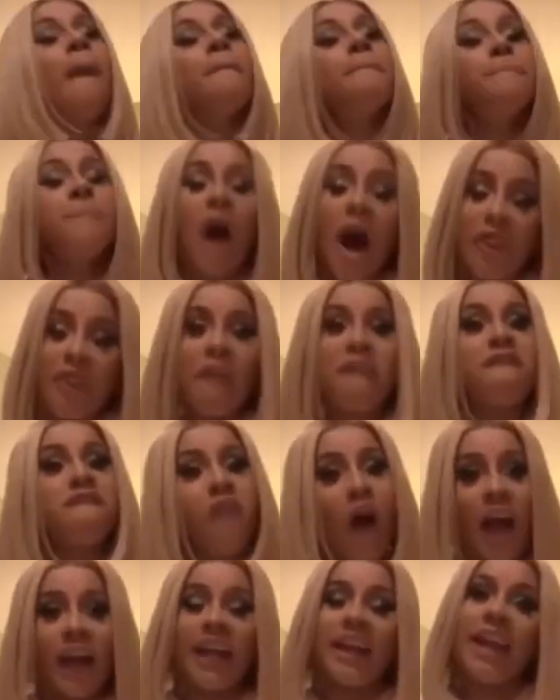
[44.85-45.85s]

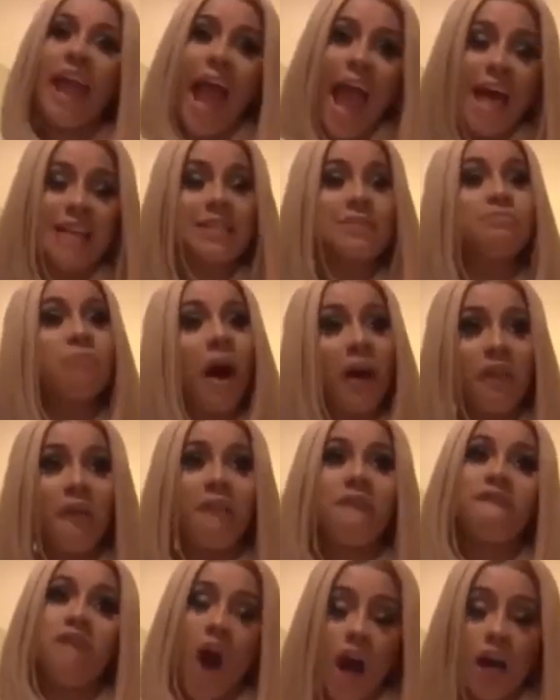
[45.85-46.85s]
motherfucking ass
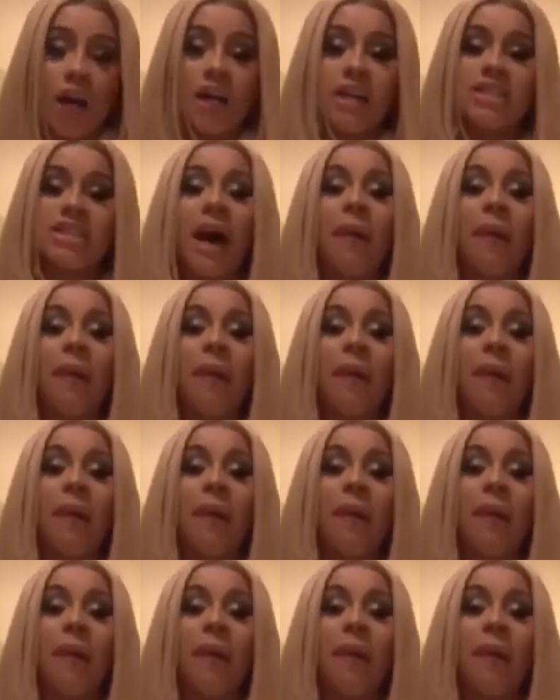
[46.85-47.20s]
motherfuckers,